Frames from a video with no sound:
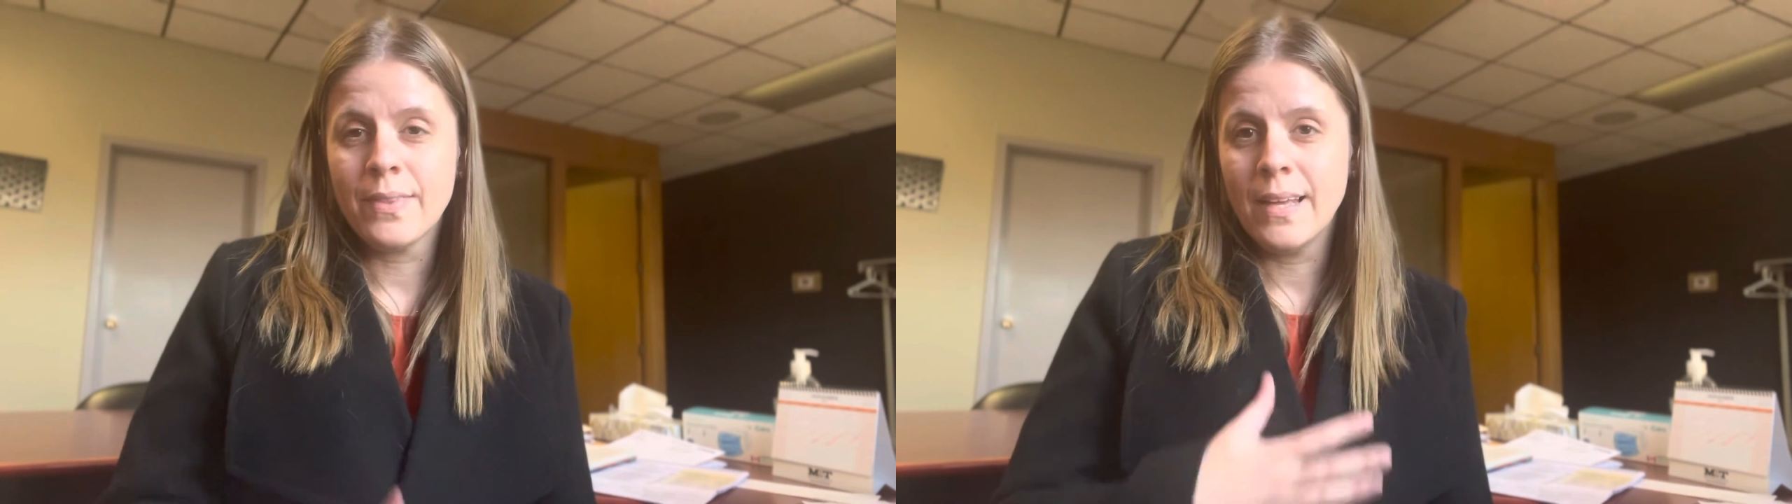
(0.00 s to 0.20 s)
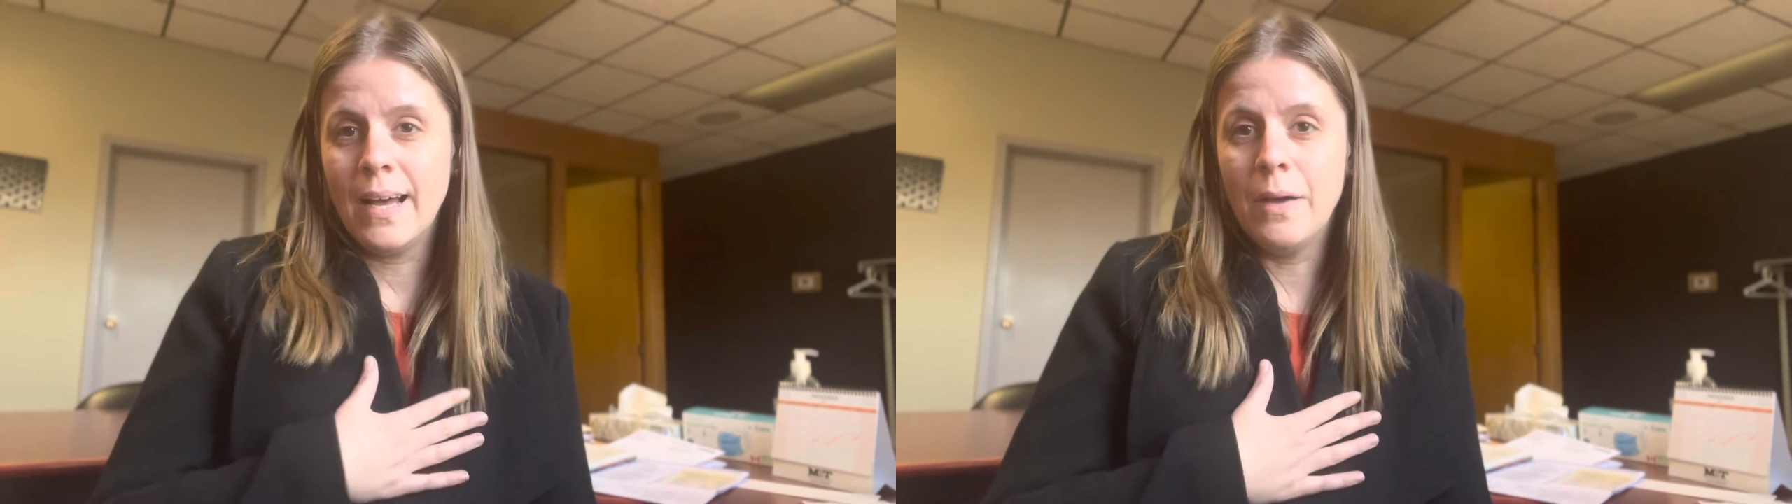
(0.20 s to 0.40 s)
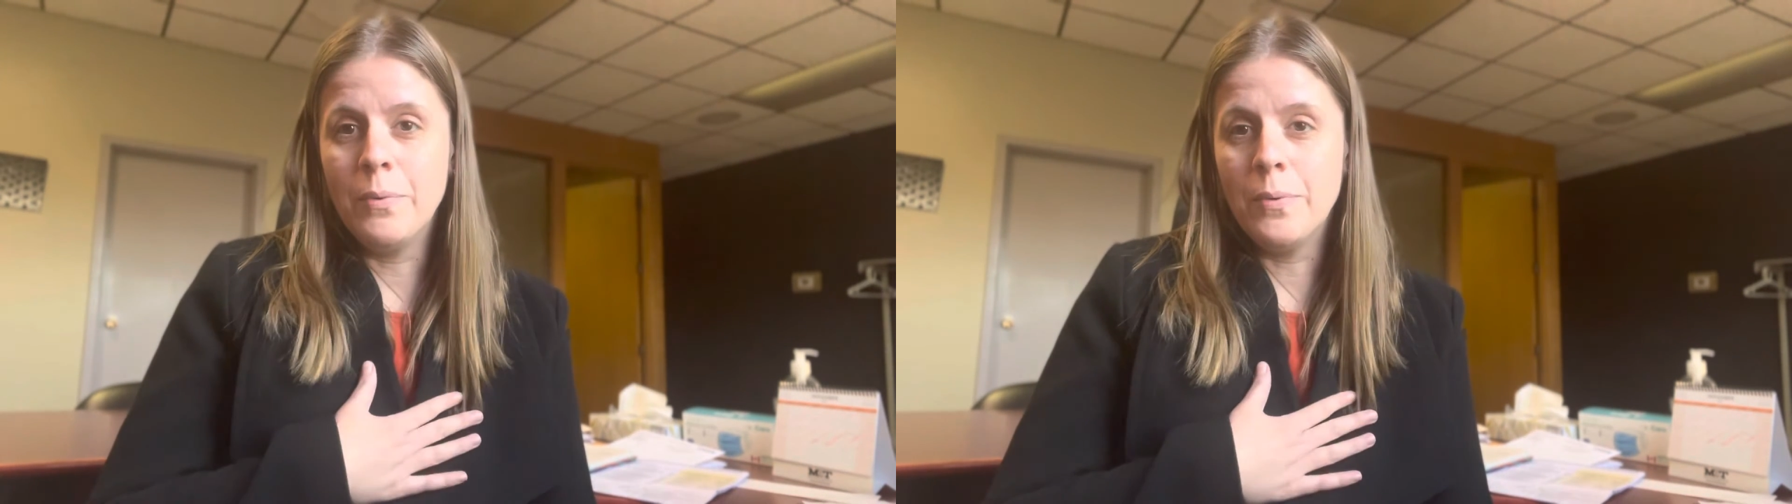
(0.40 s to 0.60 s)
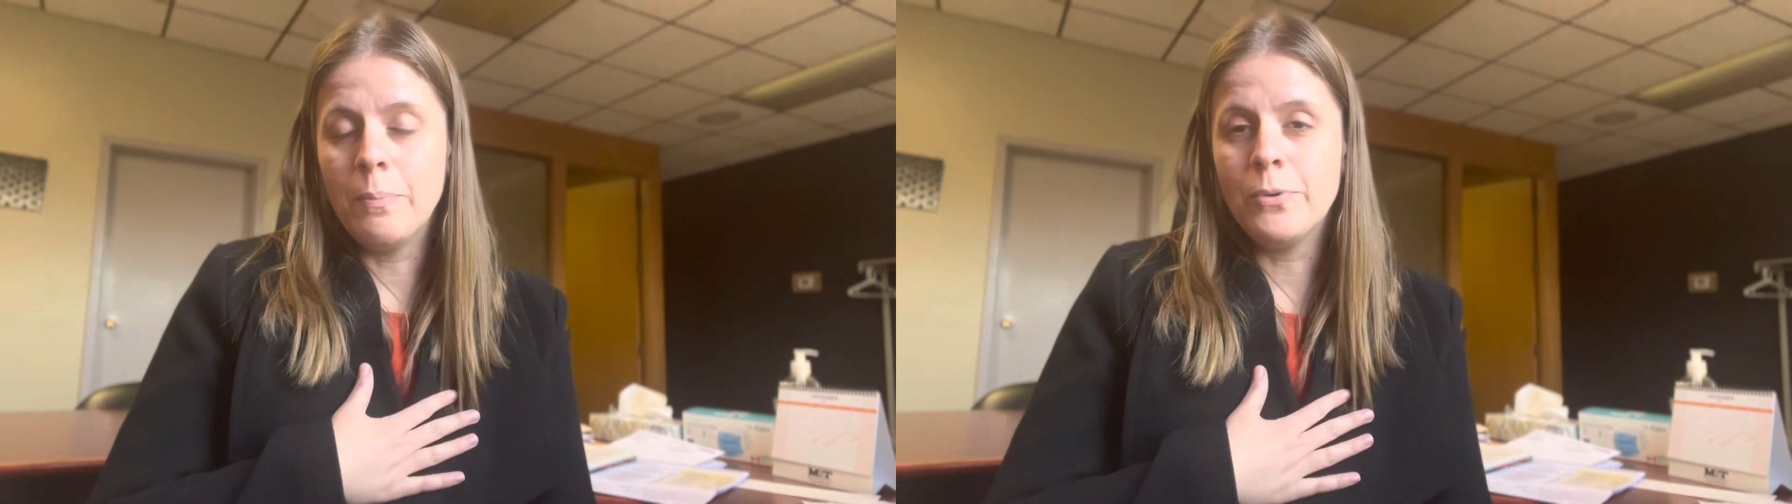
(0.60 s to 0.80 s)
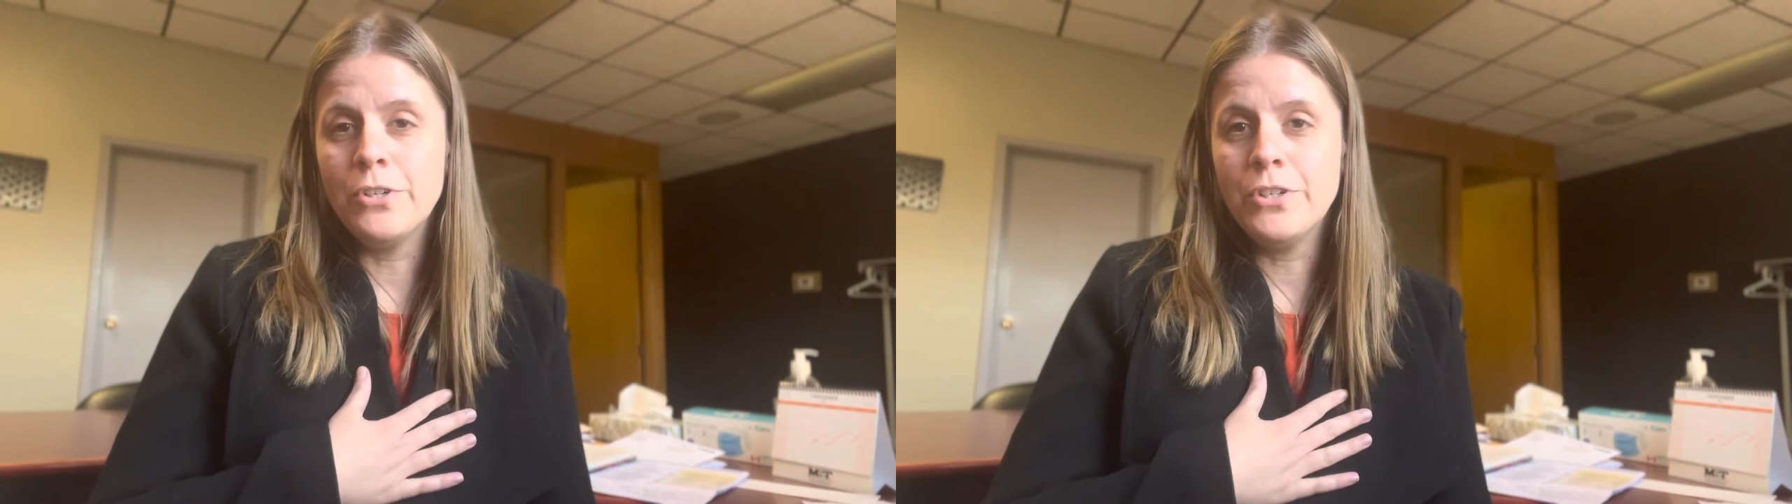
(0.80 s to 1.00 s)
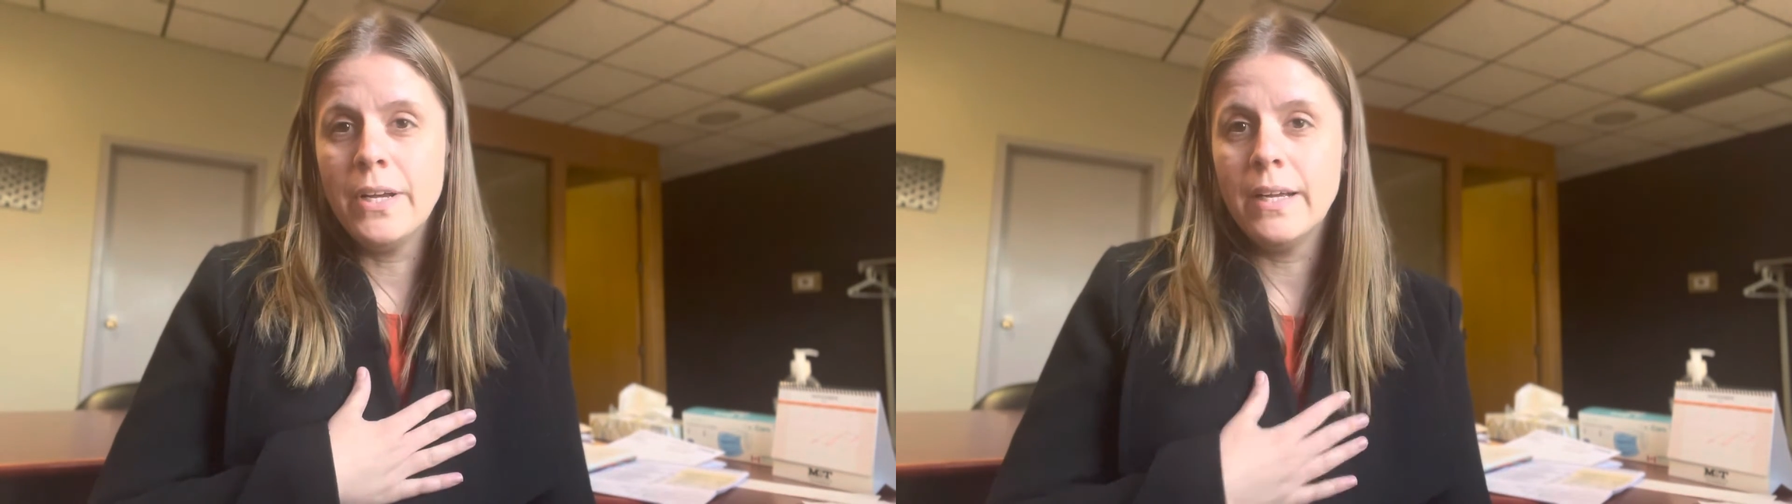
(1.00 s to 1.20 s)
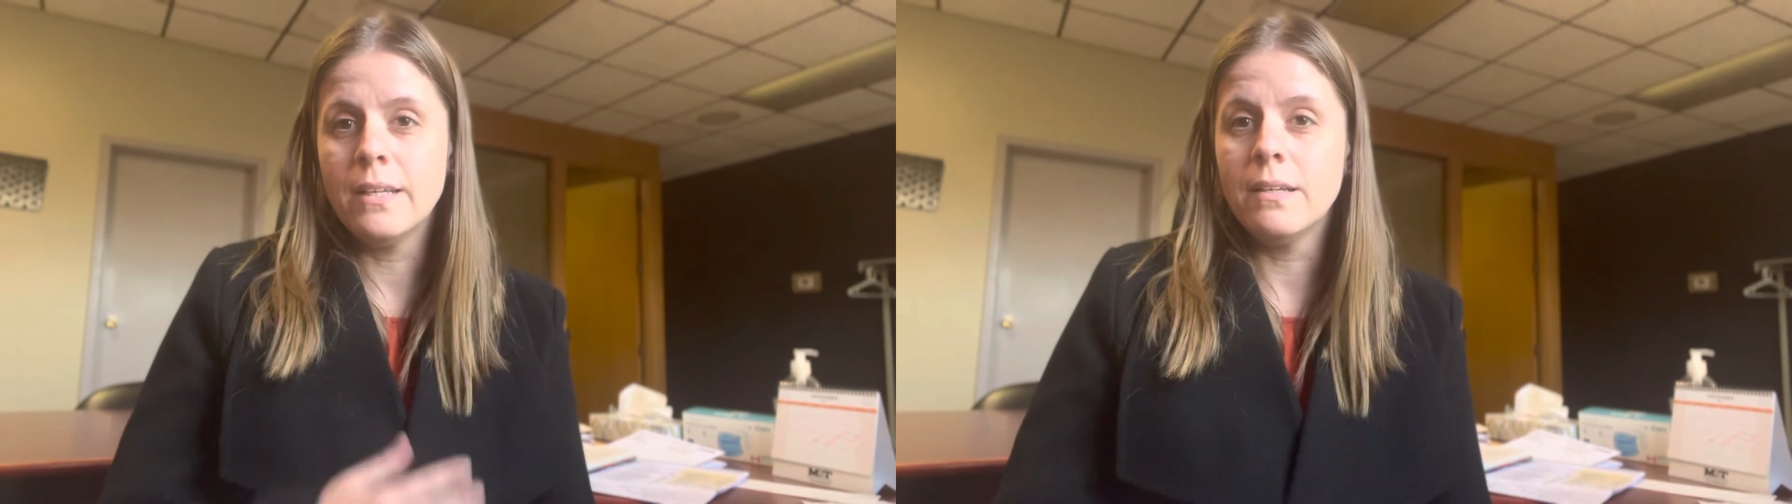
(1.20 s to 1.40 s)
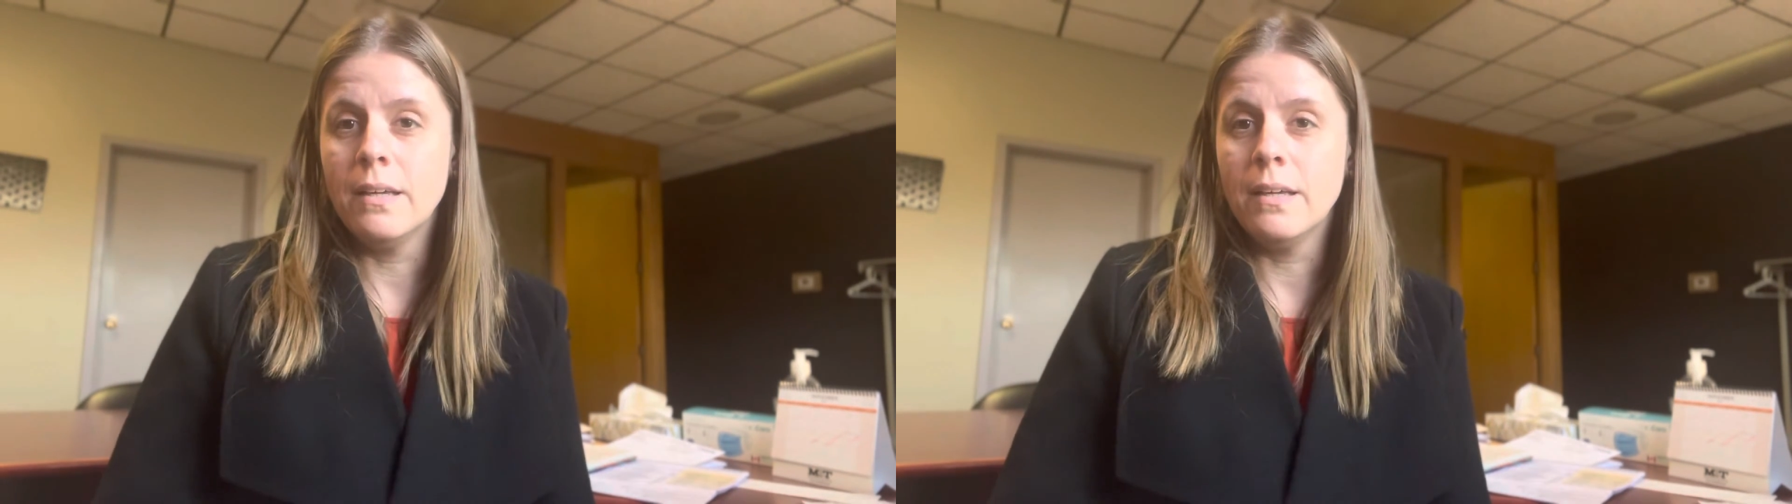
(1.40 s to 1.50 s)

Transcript: I will appreciate it